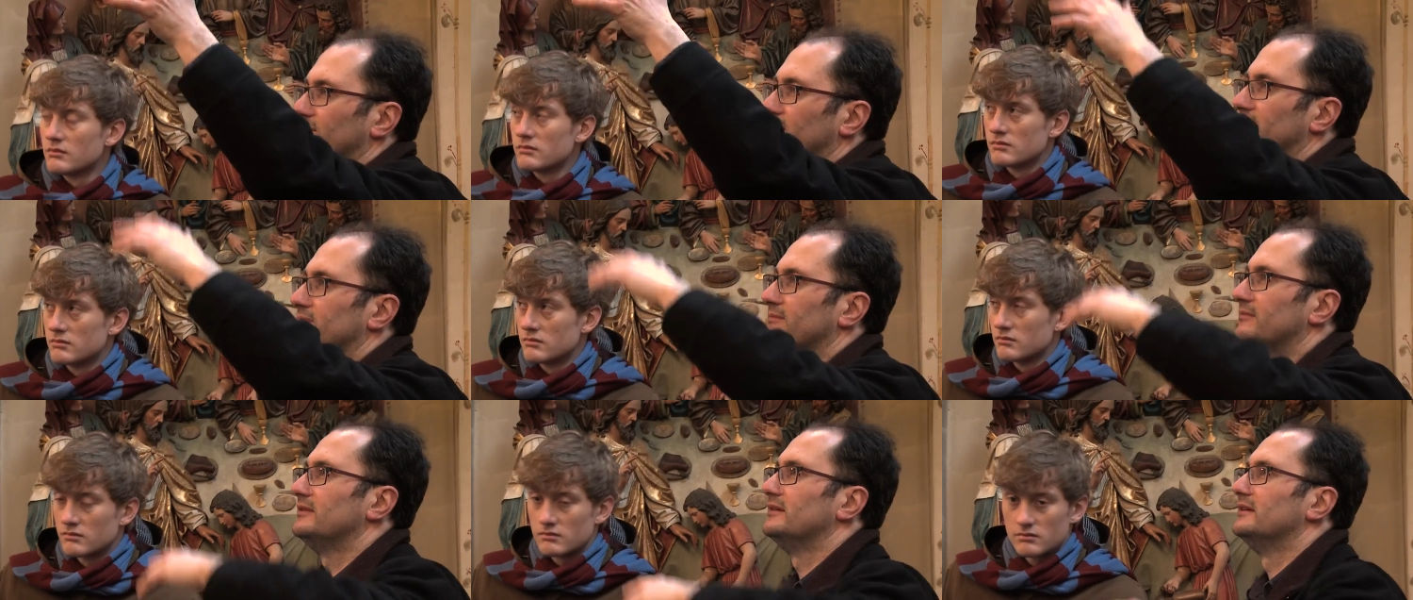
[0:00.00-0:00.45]

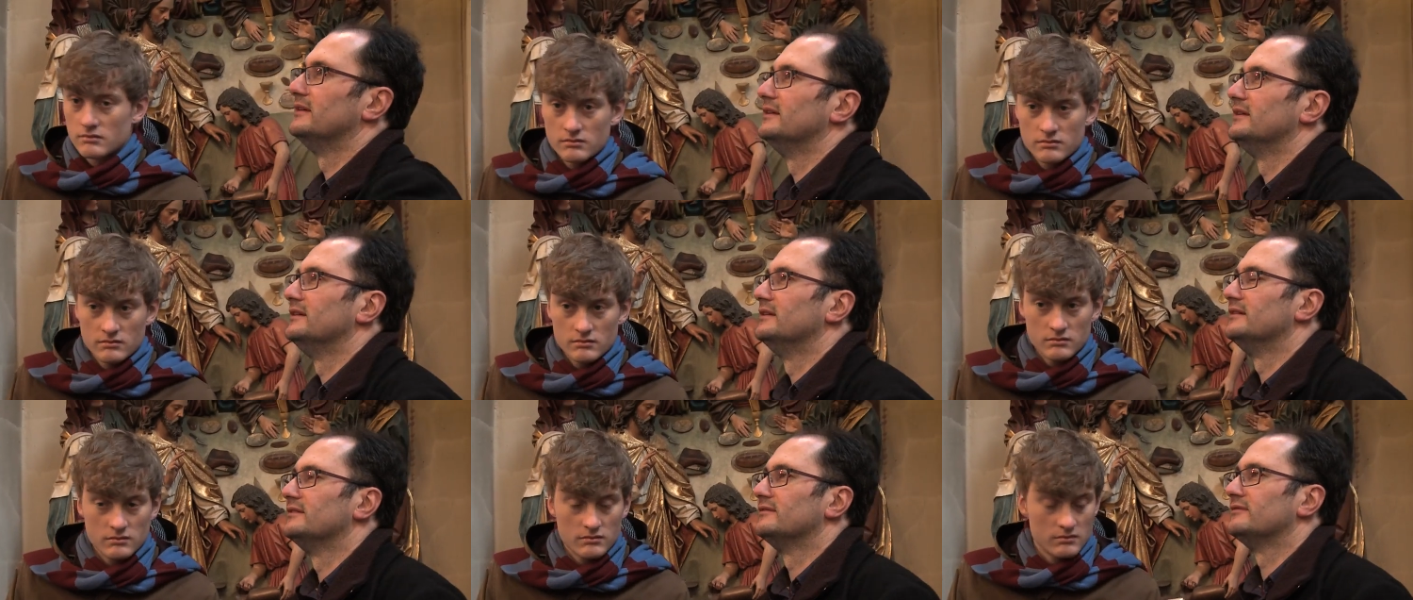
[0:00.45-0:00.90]
Speaker 1: from
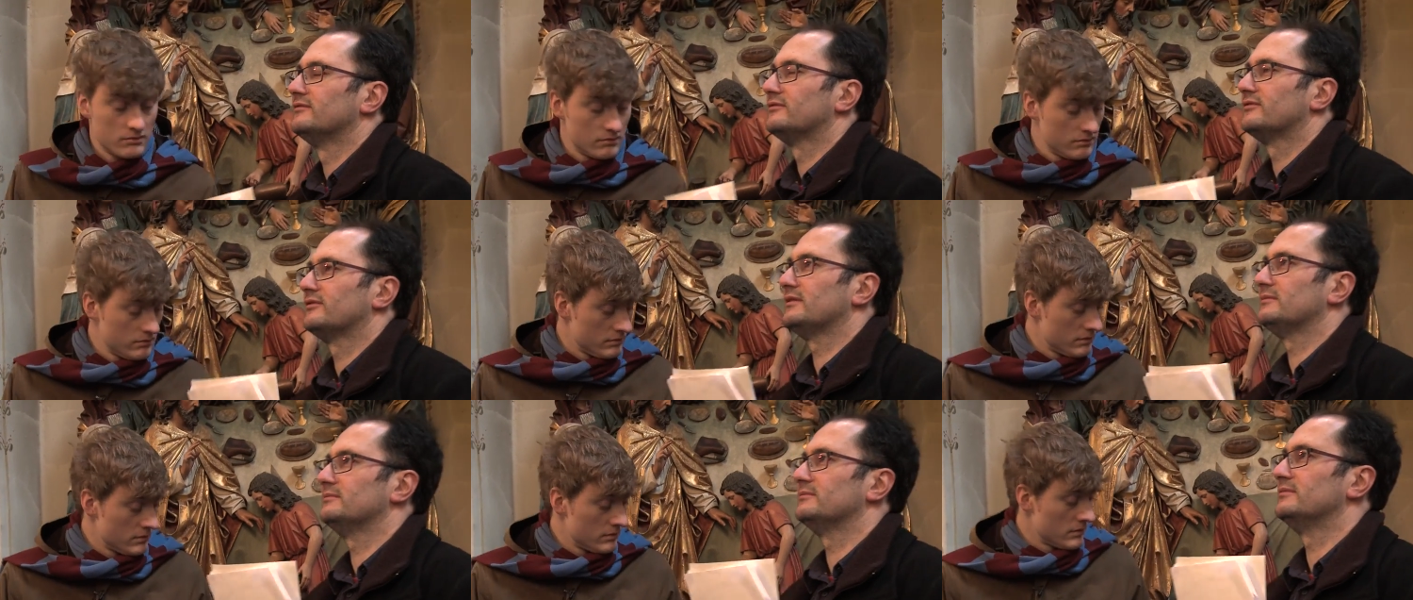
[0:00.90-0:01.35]

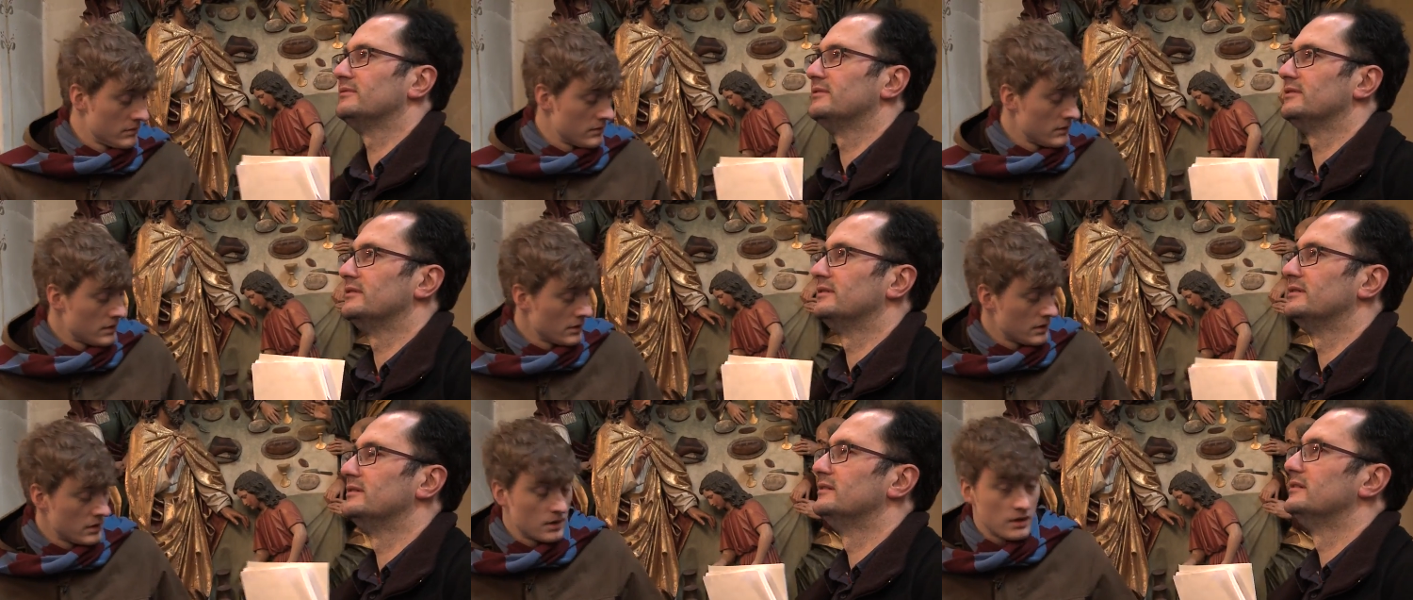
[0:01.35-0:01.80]
from.
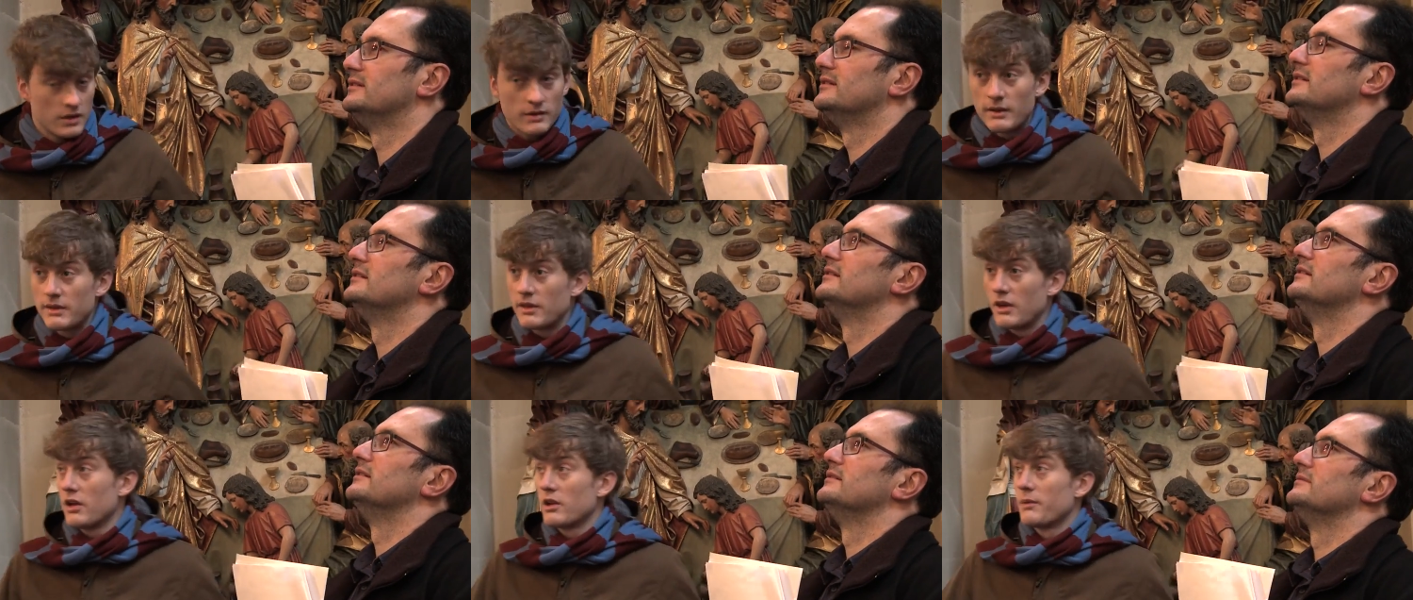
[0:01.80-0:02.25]
I mean, the